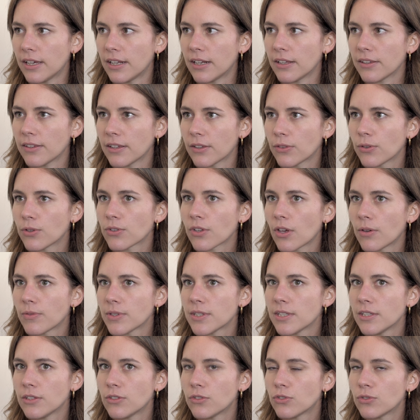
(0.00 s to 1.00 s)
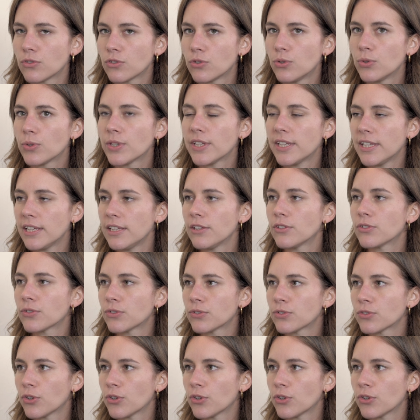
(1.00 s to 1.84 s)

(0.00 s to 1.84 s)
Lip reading: And I think those are obviously two key